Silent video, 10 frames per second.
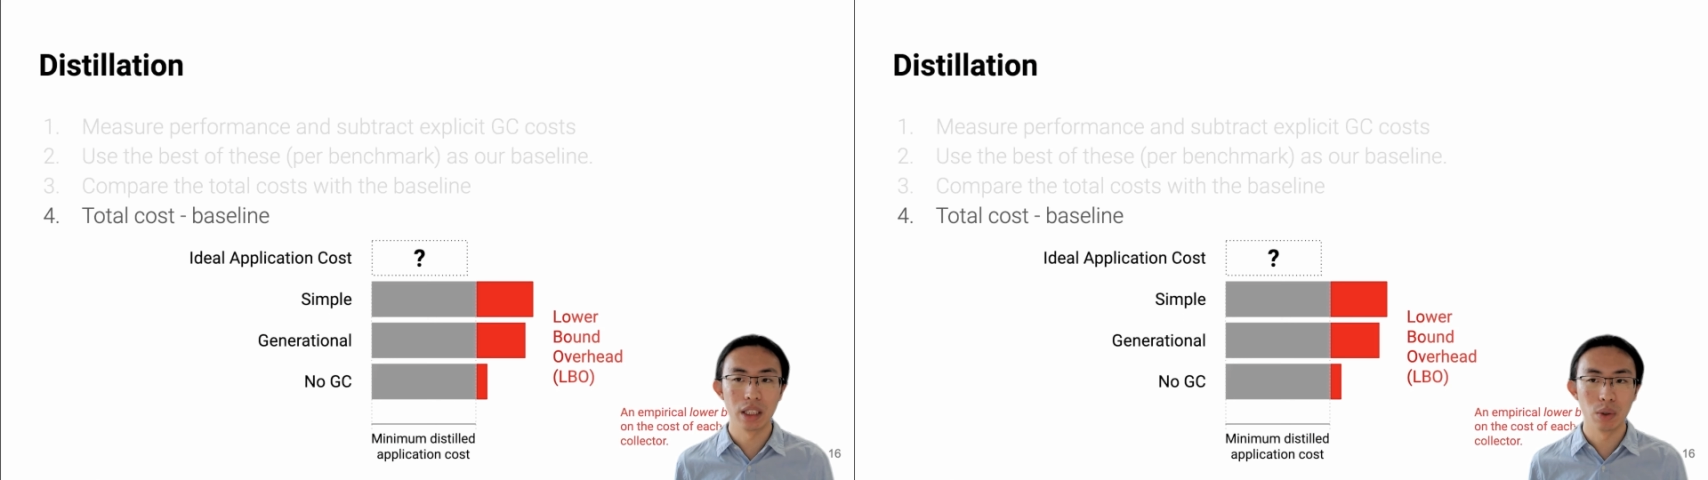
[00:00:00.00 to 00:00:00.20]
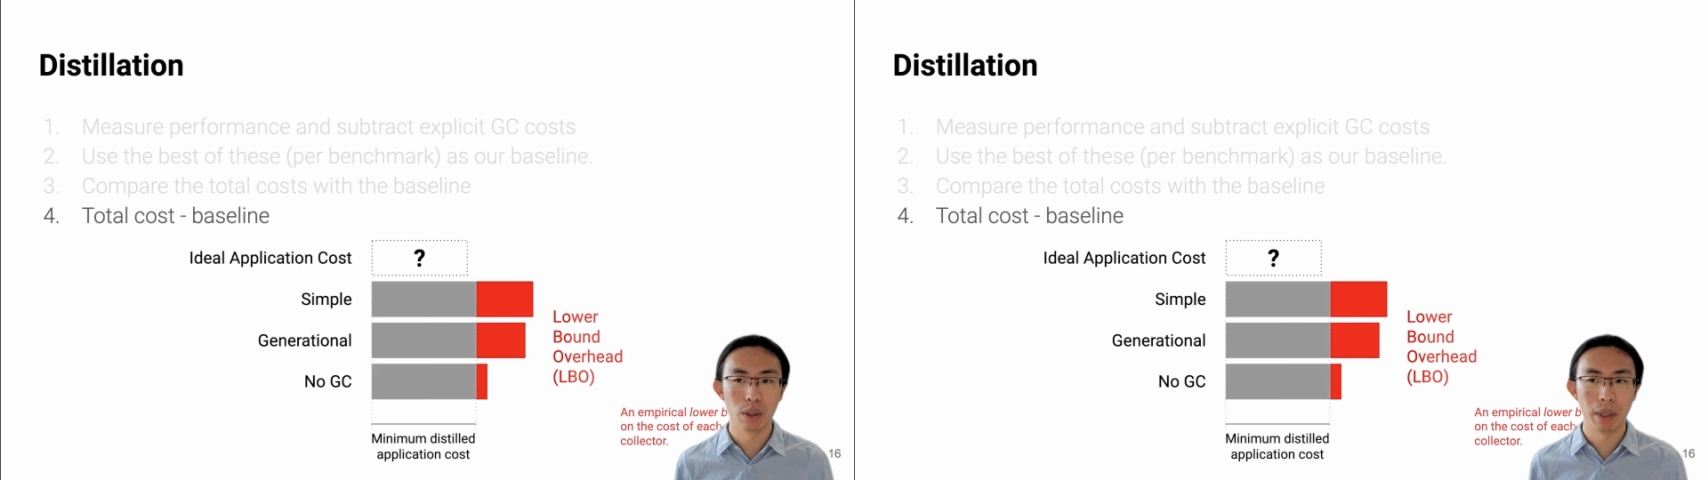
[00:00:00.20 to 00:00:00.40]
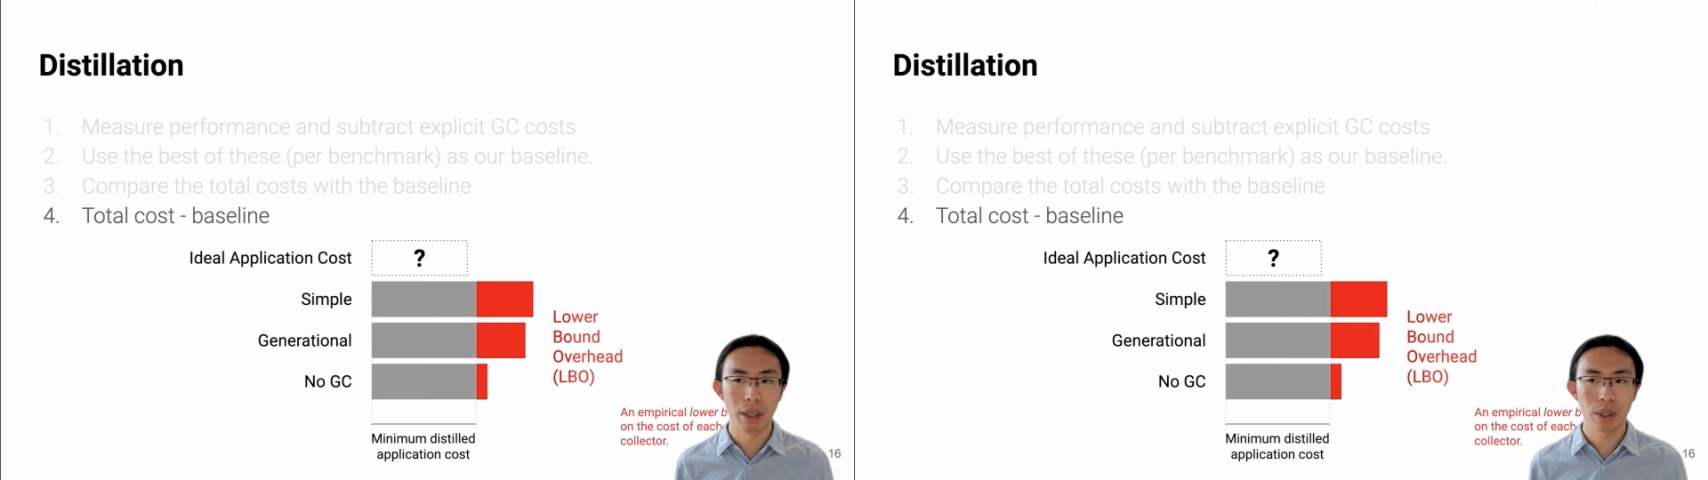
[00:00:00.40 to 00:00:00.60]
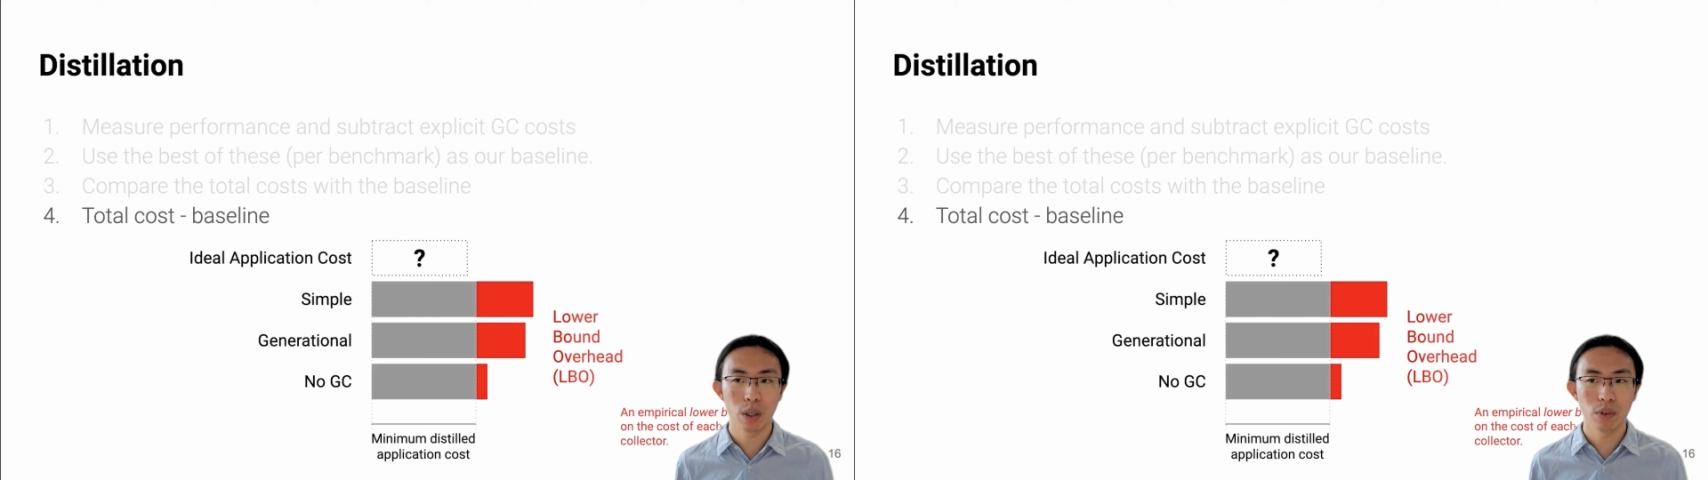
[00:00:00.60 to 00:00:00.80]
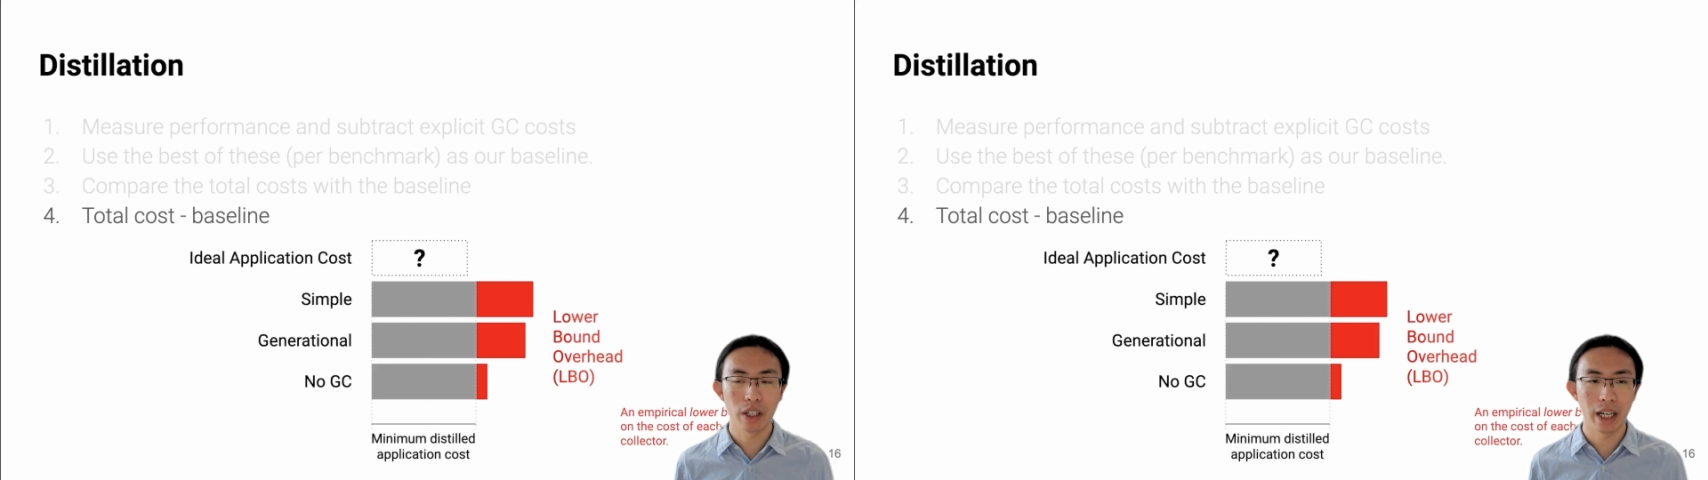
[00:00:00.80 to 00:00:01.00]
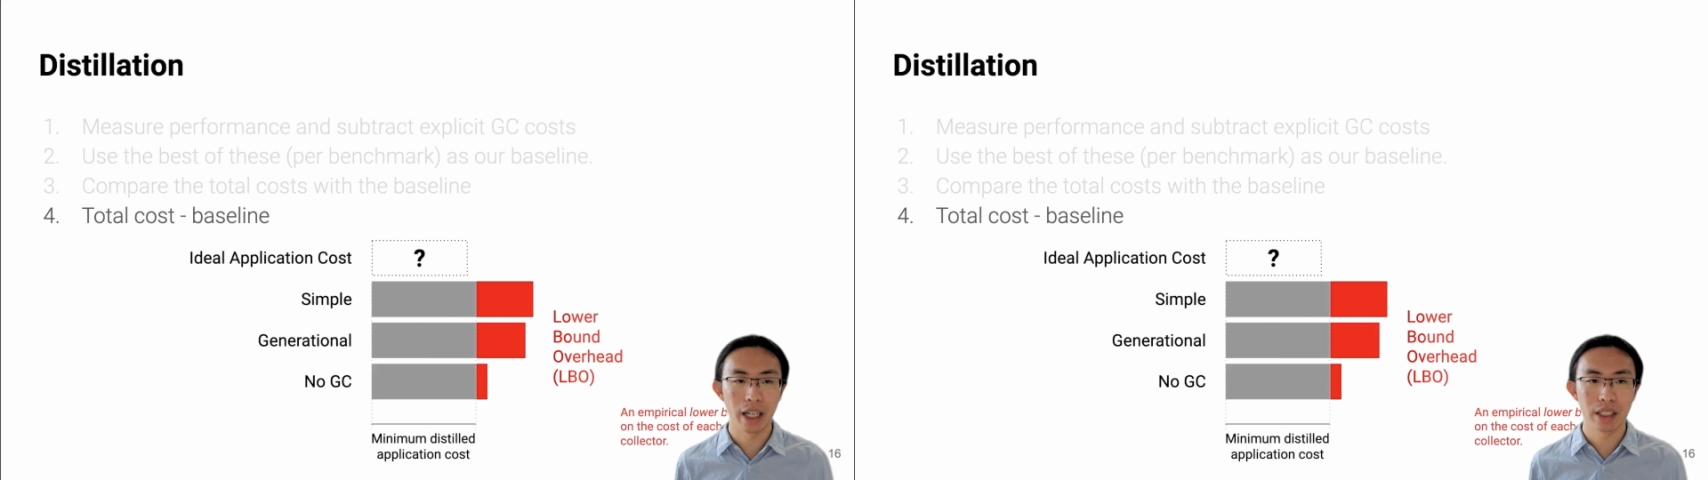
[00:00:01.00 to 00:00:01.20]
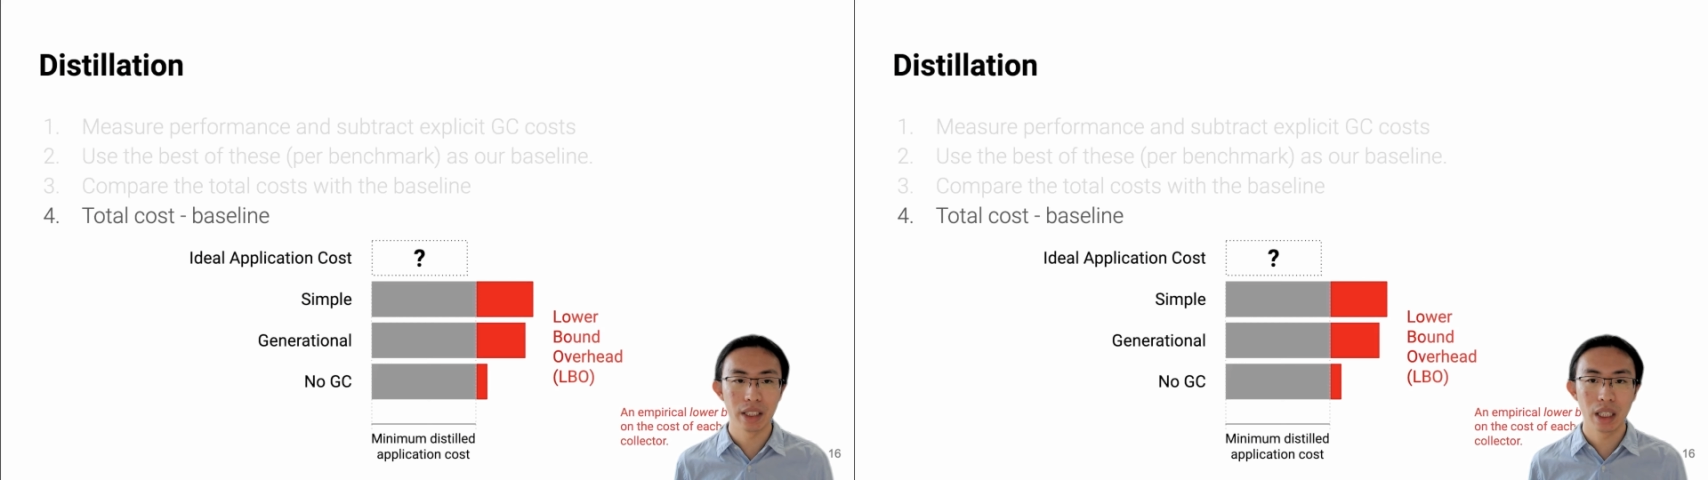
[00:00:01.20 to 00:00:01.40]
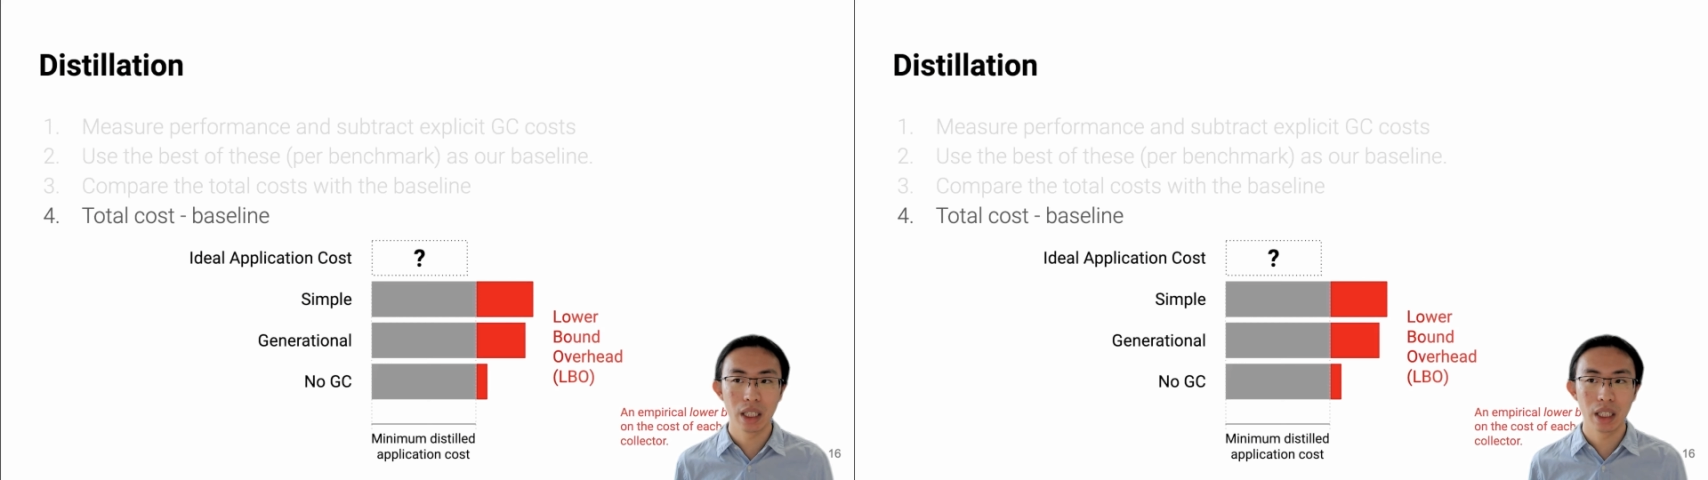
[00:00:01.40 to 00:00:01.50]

lower bound overhead,